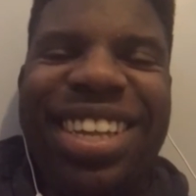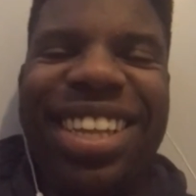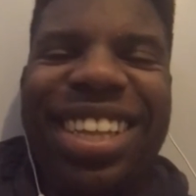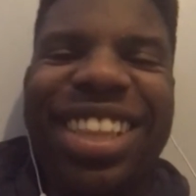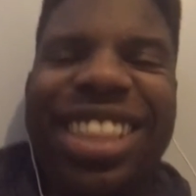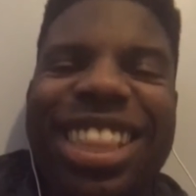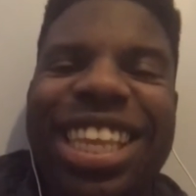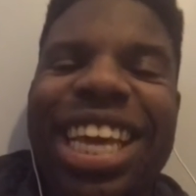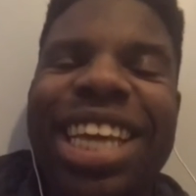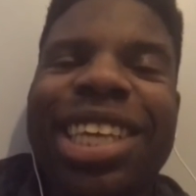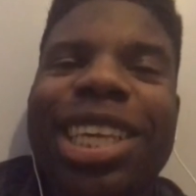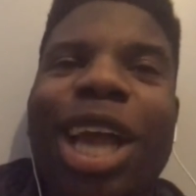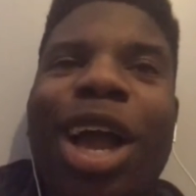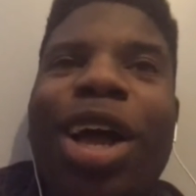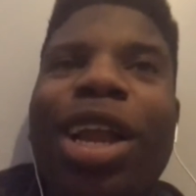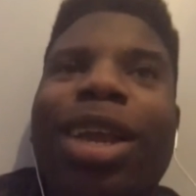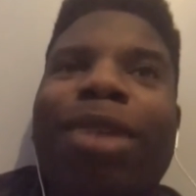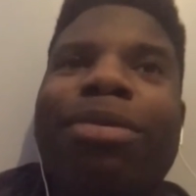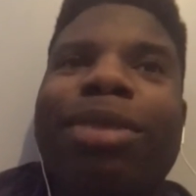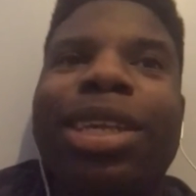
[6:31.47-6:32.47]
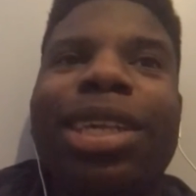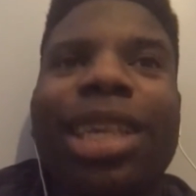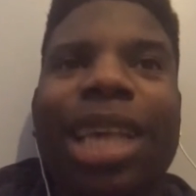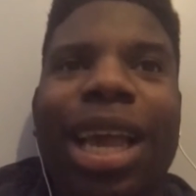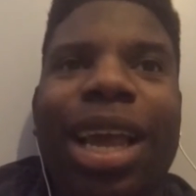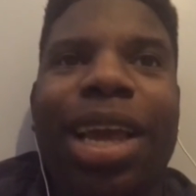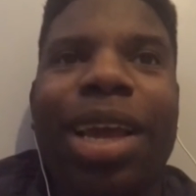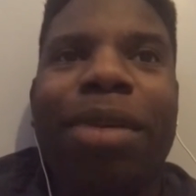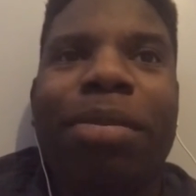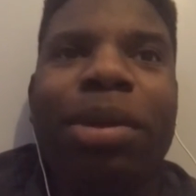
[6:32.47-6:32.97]
That's all I'm going to
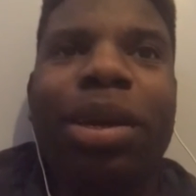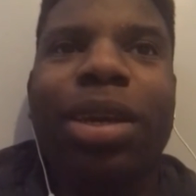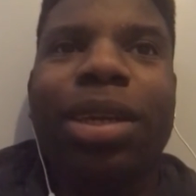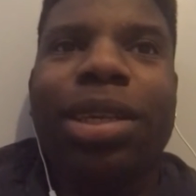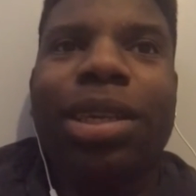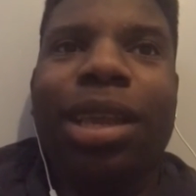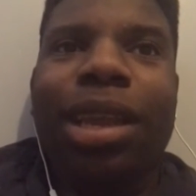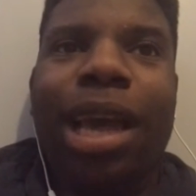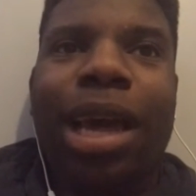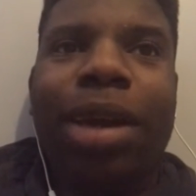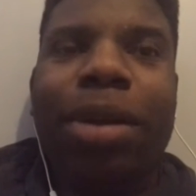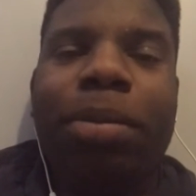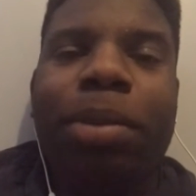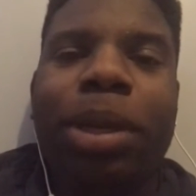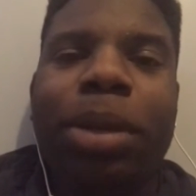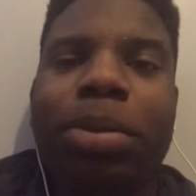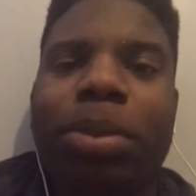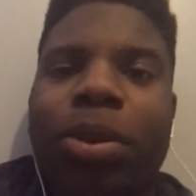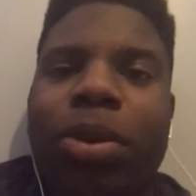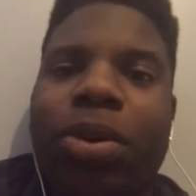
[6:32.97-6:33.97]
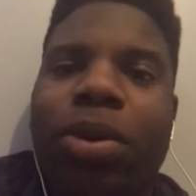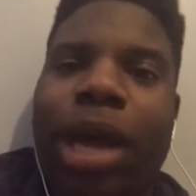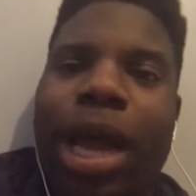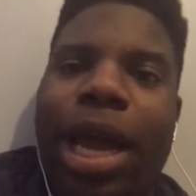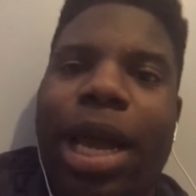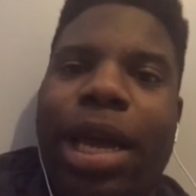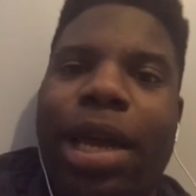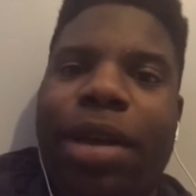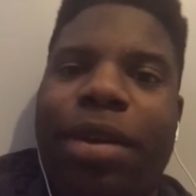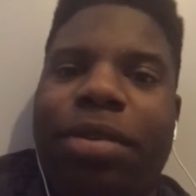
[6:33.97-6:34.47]
say, because a lot of people
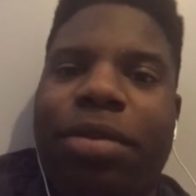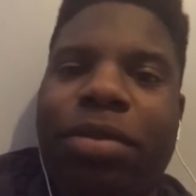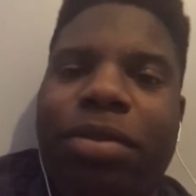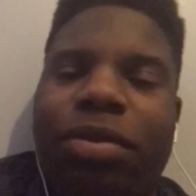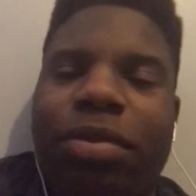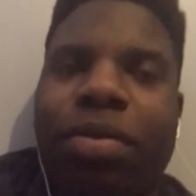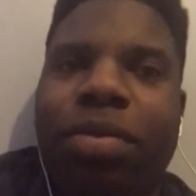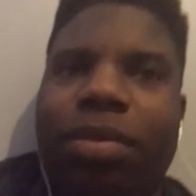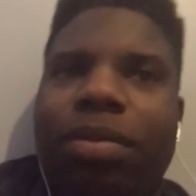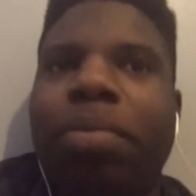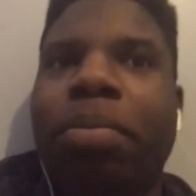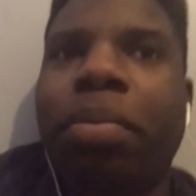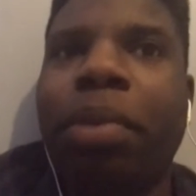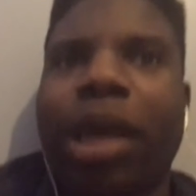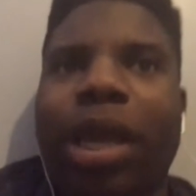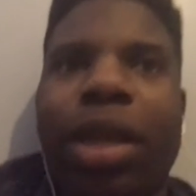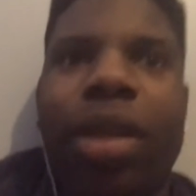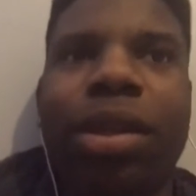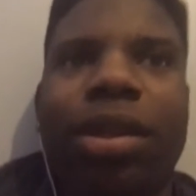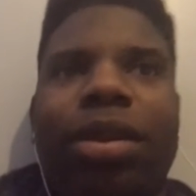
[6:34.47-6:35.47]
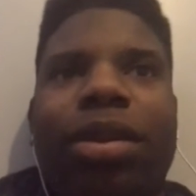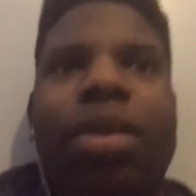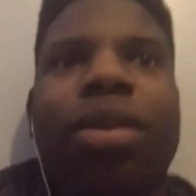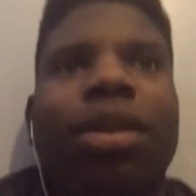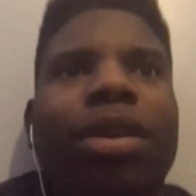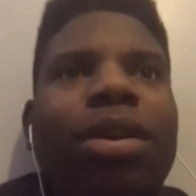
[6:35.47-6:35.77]
have been...